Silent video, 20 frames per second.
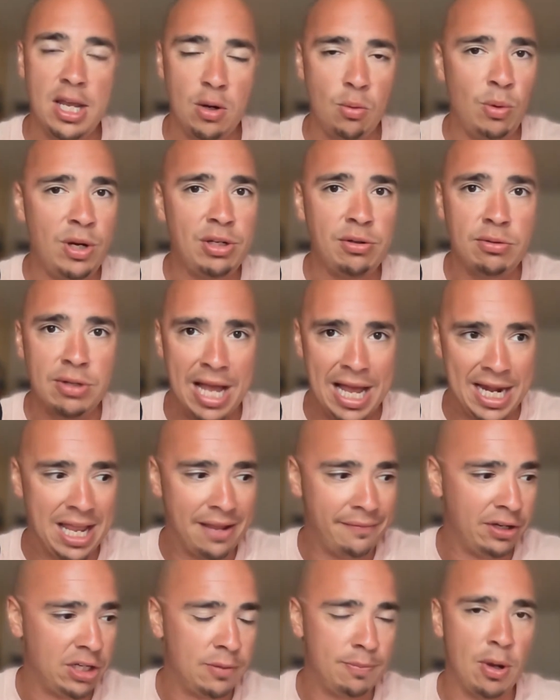we do not
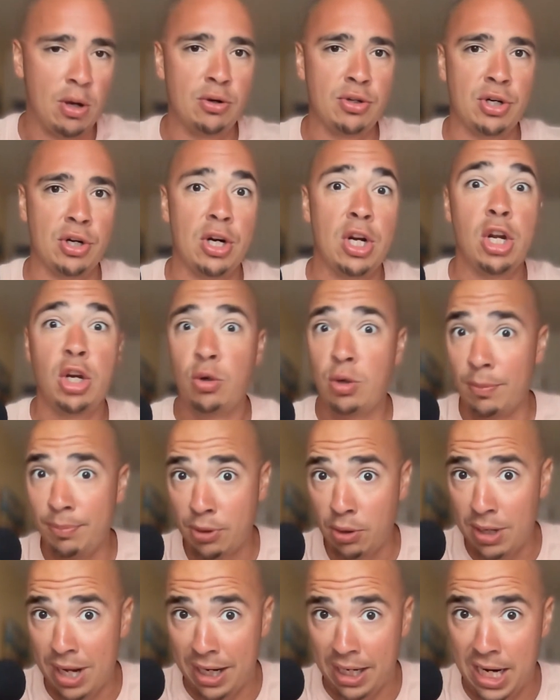have exposure.
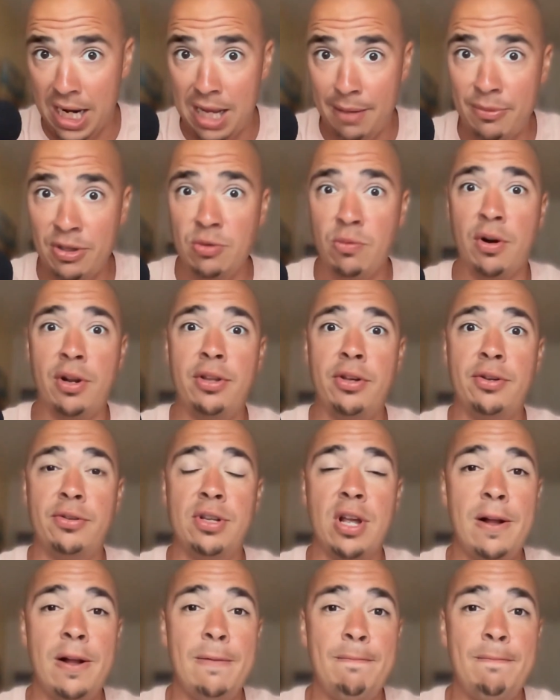crypto dot com is one of those.